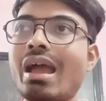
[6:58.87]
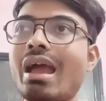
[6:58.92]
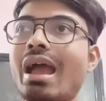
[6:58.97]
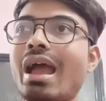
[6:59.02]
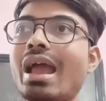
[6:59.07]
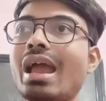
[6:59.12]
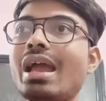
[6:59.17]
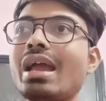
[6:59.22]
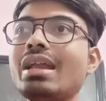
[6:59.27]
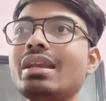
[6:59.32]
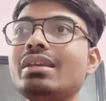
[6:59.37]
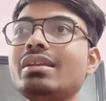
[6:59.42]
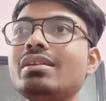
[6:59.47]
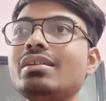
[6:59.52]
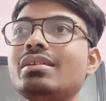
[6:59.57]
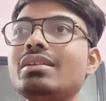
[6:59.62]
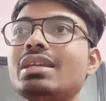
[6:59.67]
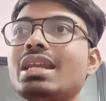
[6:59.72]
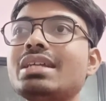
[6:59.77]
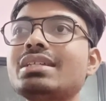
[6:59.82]
And
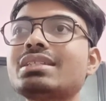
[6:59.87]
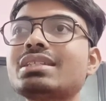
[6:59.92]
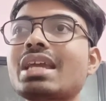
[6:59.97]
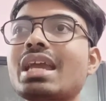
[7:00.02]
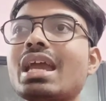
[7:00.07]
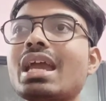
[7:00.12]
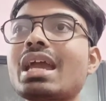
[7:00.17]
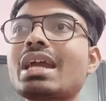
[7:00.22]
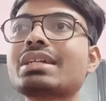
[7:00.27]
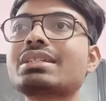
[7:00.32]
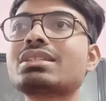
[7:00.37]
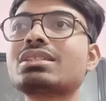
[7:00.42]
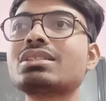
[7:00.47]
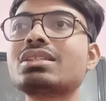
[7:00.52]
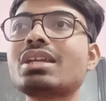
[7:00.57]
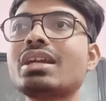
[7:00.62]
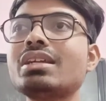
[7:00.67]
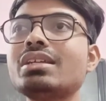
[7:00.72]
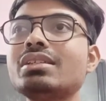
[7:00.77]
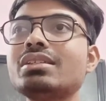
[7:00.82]
let's
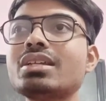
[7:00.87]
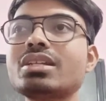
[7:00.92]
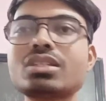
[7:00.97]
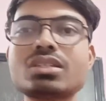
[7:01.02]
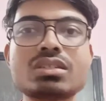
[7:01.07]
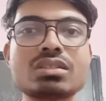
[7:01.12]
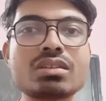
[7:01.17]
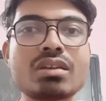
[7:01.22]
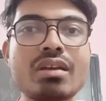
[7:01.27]
extend this